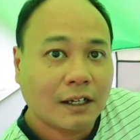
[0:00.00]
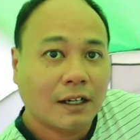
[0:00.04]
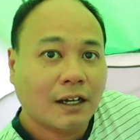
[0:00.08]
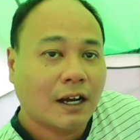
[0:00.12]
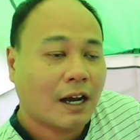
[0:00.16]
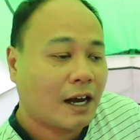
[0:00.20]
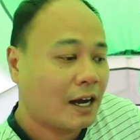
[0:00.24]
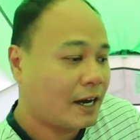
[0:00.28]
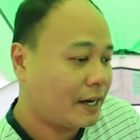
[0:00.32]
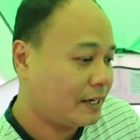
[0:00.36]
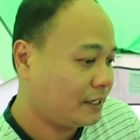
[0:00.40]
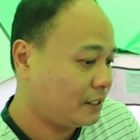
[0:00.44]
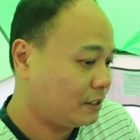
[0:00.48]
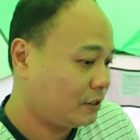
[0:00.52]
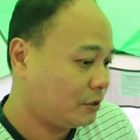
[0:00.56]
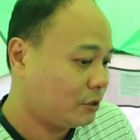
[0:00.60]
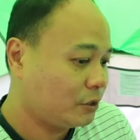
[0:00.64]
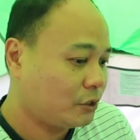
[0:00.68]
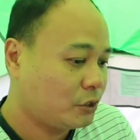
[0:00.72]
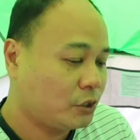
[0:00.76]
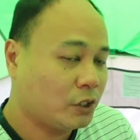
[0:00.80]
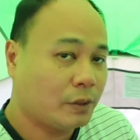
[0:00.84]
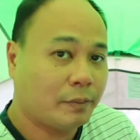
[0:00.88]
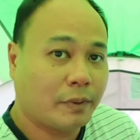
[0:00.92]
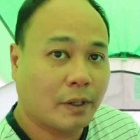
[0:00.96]
height, you
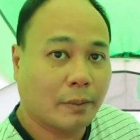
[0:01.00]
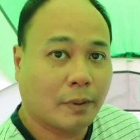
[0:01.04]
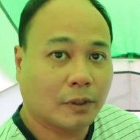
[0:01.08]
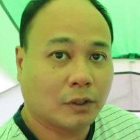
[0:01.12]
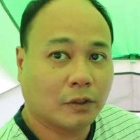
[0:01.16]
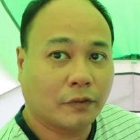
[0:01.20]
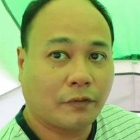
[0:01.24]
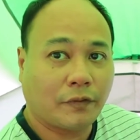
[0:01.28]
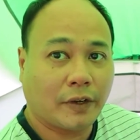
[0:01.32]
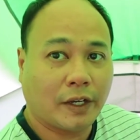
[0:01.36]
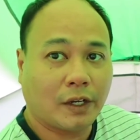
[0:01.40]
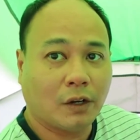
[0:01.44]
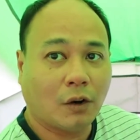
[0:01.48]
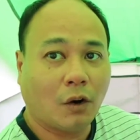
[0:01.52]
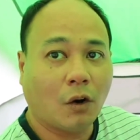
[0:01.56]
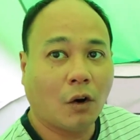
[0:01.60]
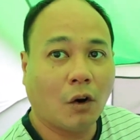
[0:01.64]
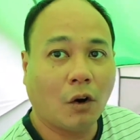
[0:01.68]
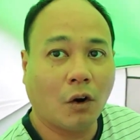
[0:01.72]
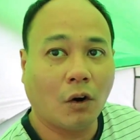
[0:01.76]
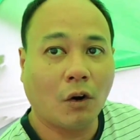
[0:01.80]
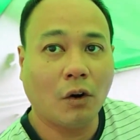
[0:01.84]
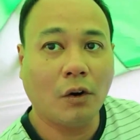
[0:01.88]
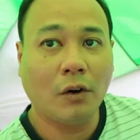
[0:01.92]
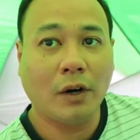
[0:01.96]
should be able to fit,
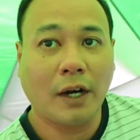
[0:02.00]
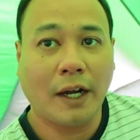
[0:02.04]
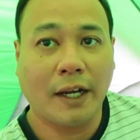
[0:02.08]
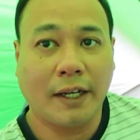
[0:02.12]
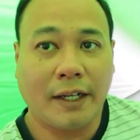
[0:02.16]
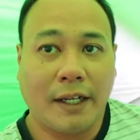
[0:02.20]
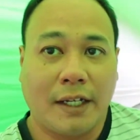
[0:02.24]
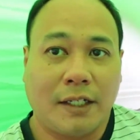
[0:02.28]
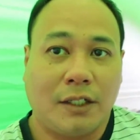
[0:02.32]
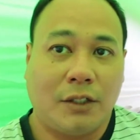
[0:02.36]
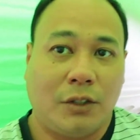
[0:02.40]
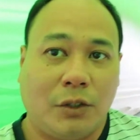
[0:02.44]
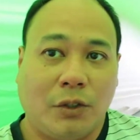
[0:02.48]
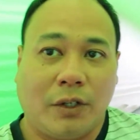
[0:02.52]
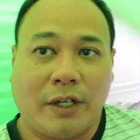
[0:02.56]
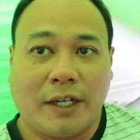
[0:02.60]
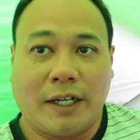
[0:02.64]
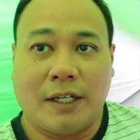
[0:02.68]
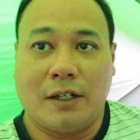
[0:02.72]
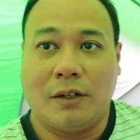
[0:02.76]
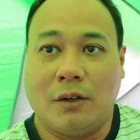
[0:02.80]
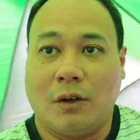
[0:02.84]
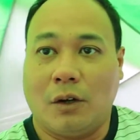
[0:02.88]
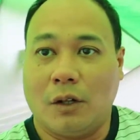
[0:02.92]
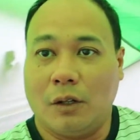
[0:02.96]
or I guess you
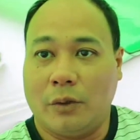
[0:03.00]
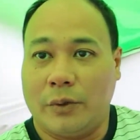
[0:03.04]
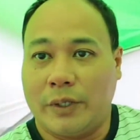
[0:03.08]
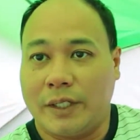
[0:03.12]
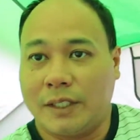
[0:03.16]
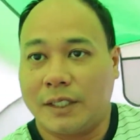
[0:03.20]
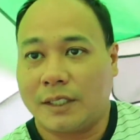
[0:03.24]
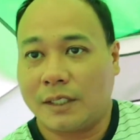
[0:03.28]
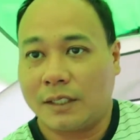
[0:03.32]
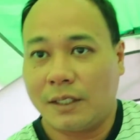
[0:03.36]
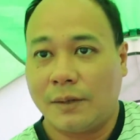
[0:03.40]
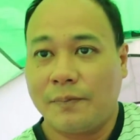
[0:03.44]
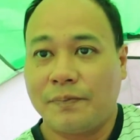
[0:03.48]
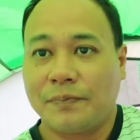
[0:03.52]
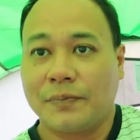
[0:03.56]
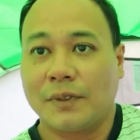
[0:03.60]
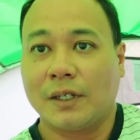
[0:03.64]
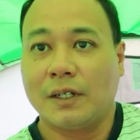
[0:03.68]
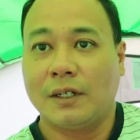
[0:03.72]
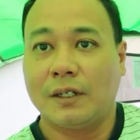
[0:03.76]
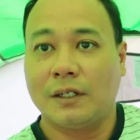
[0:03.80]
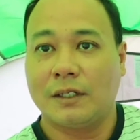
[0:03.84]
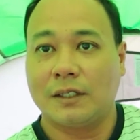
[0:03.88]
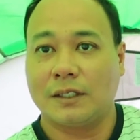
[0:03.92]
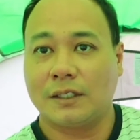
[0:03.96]
can always
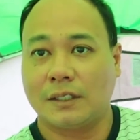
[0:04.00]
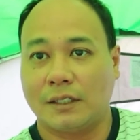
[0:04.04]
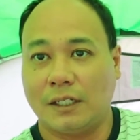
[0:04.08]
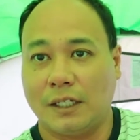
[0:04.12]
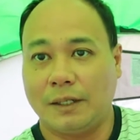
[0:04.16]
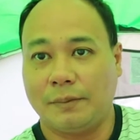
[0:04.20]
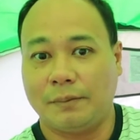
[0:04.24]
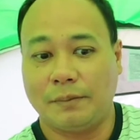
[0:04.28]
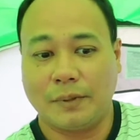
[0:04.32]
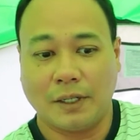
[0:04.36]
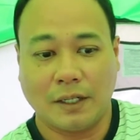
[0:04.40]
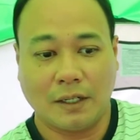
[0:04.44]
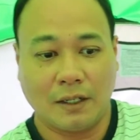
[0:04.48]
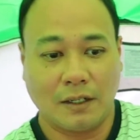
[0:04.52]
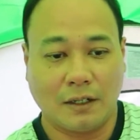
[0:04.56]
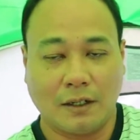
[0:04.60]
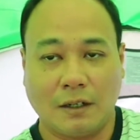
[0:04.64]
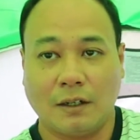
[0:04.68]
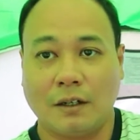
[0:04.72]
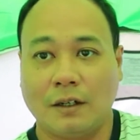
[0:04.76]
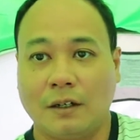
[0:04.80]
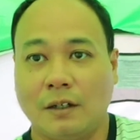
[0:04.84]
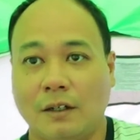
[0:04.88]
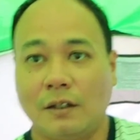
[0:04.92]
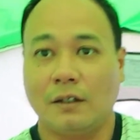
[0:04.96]
sleep
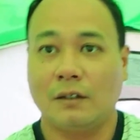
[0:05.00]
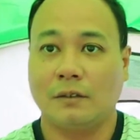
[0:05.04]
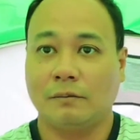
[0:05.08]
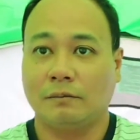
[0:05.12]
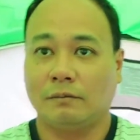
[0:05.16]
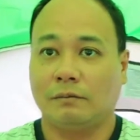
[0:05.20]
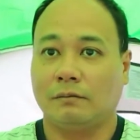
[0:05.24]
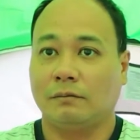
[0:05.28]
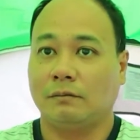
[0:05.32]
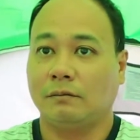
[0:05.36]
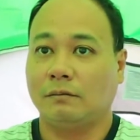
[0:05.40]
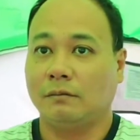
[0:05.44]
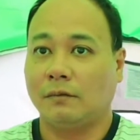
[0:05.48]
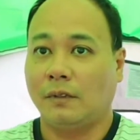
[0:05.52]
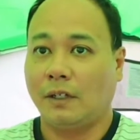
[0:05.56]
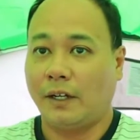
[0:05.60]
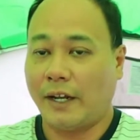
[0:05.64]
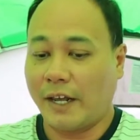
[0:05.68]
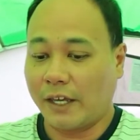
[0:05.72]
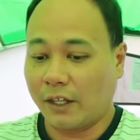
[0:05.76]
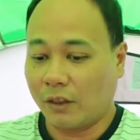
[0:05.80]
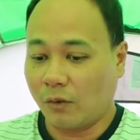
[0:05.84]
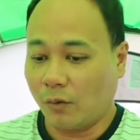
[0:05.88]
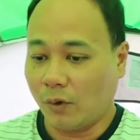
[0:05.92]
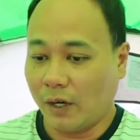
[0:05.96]

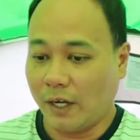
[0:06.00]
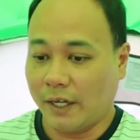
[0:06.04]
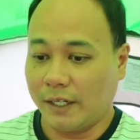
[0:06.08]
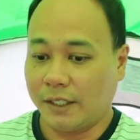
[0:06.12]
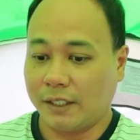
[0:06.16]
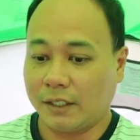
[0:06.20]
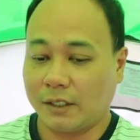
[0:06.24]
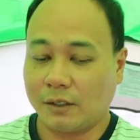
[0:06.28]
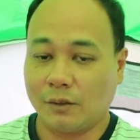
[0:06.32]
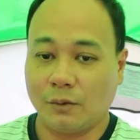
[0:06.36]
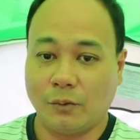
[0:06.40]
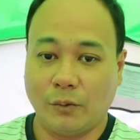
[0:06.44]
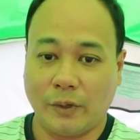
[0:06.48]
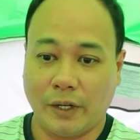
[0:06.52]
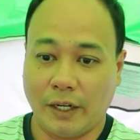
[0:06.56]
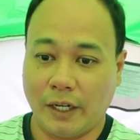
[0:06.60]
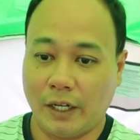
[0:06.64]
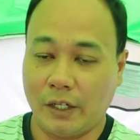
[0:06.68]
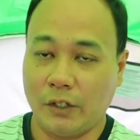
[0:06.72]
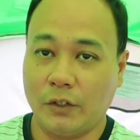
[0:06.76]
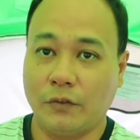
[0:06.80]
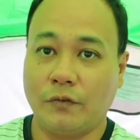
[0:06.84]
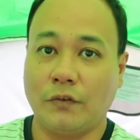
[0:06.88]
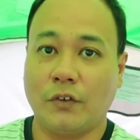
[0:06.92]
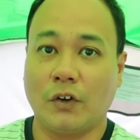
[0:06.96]
lengthwise where
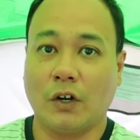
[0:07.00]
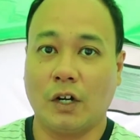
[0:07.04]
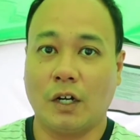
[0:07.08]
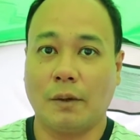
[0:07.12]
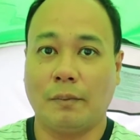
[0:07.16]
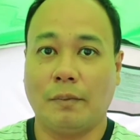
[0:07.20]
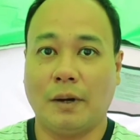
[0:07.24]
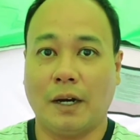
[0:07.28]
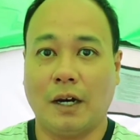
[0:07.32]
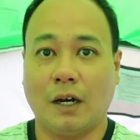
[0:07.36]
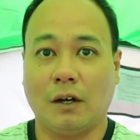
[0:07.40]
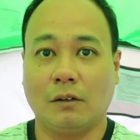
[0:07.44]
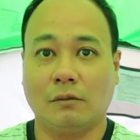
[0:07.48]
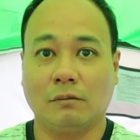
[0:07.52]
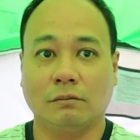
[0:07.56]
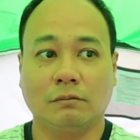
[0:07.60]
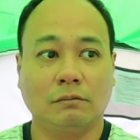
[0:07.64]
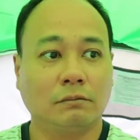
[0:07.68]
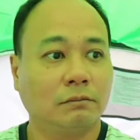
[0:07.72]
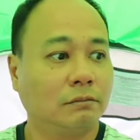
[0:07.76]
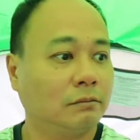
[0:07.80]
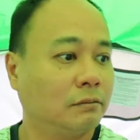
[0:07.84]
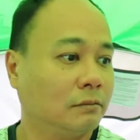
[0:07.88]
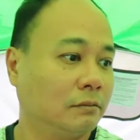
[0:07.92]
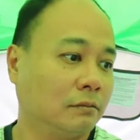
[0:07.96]
you've got about
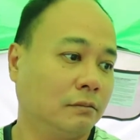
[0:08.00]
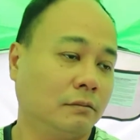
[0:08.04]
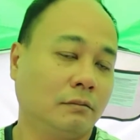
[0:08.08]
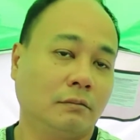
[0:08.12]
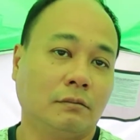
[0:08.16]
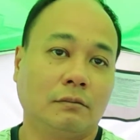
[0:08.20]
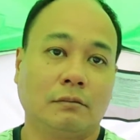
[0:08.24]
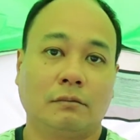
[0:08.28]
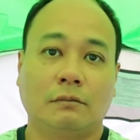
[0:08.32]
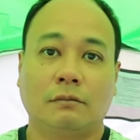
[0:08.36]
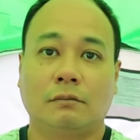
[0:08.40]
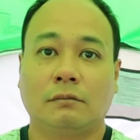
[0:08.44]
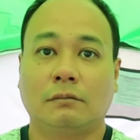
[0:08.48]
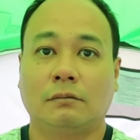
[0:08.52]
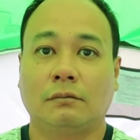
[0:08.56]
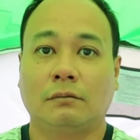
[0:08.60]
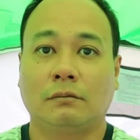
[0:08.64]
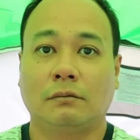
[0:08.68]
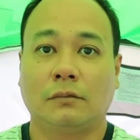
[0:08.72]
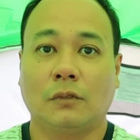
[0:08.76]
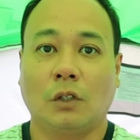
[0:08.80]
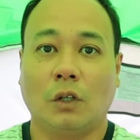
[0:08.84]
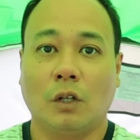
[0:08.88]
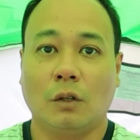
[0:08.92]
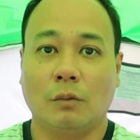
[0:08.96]

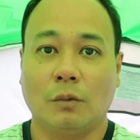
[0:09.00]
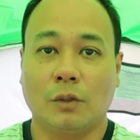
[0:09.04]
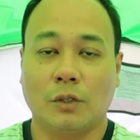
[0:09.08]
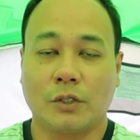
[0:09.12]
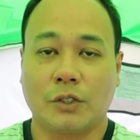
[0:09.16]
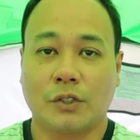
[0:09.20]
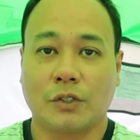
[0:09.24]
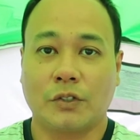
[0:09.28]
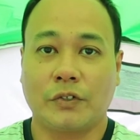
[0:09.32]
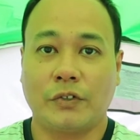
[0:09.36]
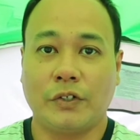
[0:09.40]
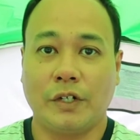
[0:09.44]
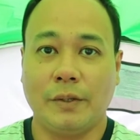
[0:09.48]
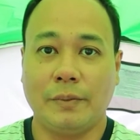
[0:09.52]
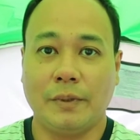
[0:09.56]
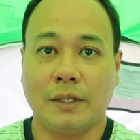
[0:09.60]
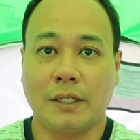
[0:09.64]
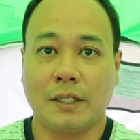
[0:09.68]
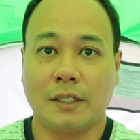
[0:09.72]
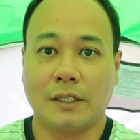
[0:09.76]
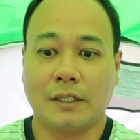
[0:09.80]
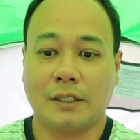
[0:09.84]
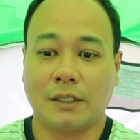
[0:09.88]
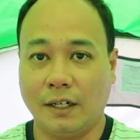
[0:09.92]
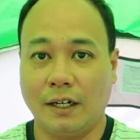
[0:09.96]
almost 3
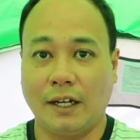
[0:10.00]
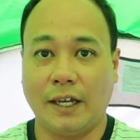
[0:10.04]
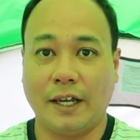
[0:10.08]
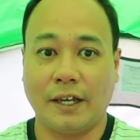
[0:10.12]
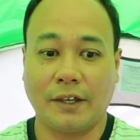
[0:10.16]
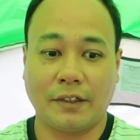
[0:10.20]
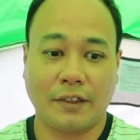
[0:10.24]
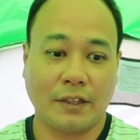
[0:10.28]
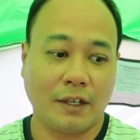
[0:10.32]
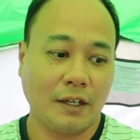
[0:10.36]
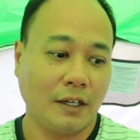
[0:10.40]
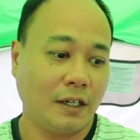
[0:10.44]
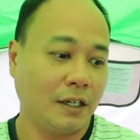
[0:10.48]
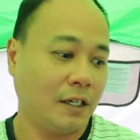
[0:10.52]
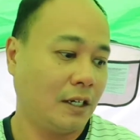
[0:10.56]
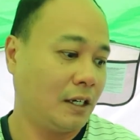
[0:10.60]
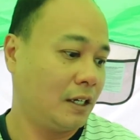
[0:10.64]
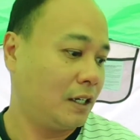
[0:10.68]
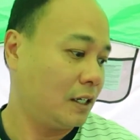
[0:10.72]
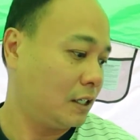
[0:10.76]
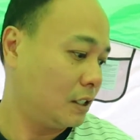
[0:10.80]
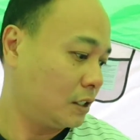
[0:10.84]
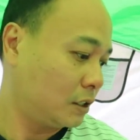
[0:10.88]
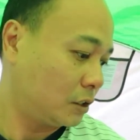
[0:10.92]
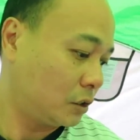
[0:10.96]
meters in length.
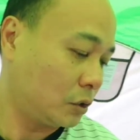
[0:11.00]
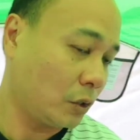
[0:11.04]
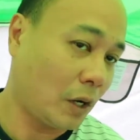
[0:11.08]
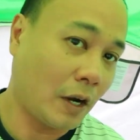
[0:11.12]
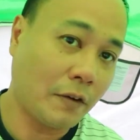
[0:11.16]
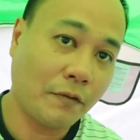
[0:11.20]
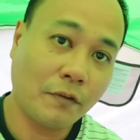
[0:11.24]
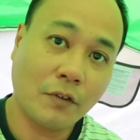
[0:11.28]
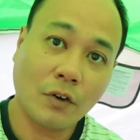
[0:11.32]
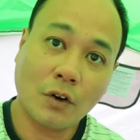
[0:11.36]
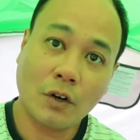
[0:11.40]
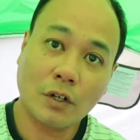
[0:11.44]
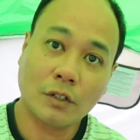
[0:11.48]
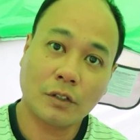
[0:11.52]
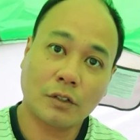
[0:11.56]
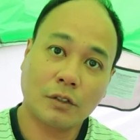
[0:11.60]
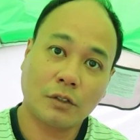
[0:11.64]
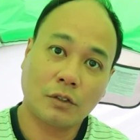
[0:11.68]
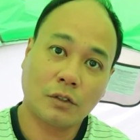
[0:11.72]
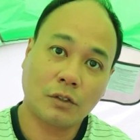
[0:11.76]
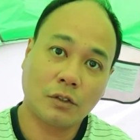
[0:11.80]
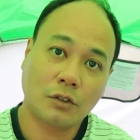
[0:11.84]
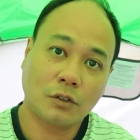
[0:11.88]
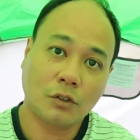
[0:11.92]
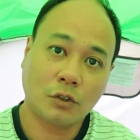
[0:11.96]
So I've got
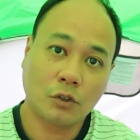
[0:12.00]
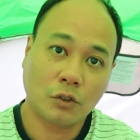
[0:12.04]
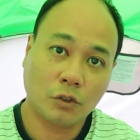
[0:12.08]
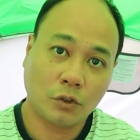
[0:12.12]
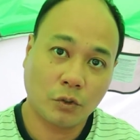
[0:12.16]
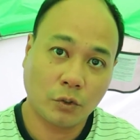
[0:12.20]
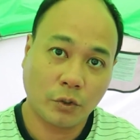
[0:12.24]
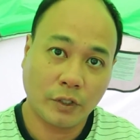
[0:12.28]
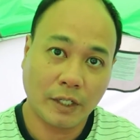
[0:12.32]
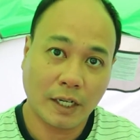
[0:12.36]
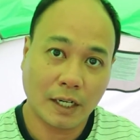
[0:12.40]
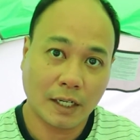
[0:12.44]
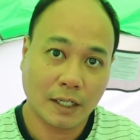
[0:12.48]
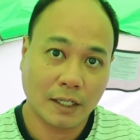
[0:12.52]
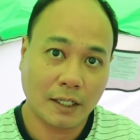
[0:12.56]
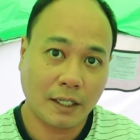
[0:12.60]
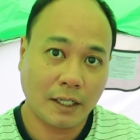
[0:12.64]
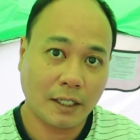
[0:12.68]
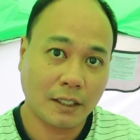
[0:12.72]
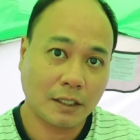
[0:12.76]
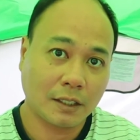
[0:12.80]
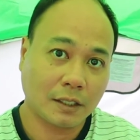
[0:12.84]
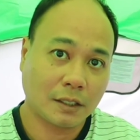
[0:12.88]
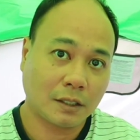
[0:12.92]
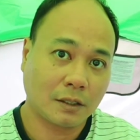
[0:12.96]
two young
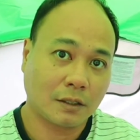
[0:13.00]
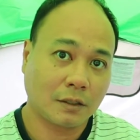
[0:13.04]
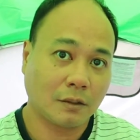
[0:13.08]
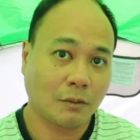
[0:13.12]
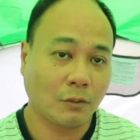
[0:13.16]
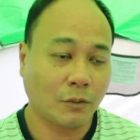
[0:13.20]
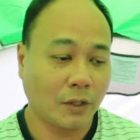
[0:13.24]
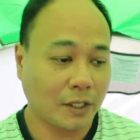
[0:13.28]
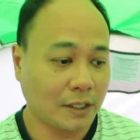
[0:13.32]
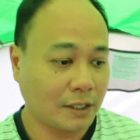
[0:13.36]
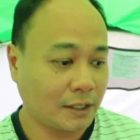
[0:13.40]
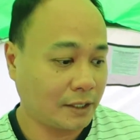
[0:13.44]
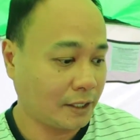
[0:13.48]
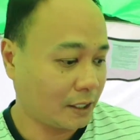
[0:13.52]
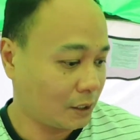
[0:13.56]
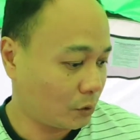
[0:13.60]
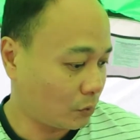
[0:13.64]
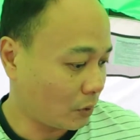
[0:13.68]
kids, 1 6,